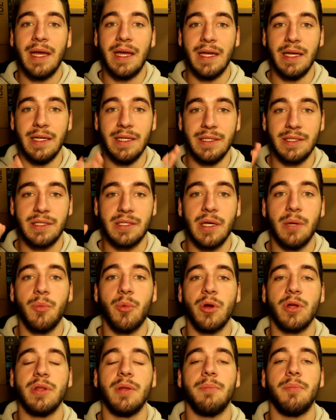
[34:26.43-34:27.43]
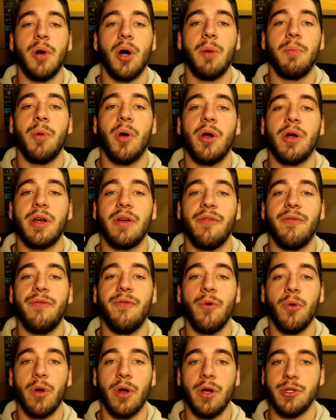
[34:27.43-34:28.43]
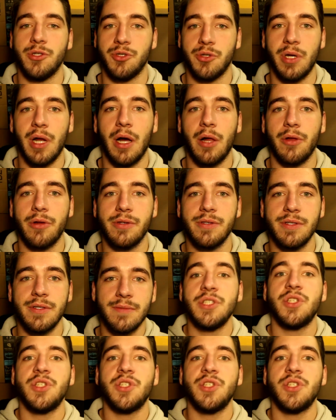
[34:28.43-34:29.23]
is somewhere in the ballpark of $400.